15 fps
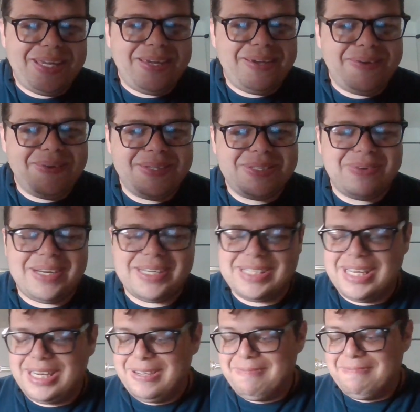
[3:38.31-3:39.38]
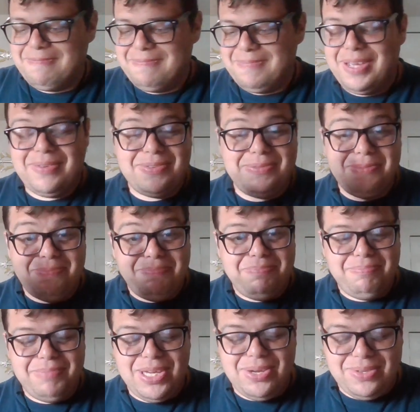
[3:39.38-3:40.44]
it was right side up. Even
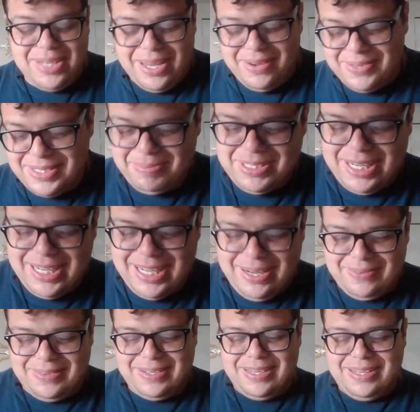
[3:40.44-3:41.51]
mute, that was upside down.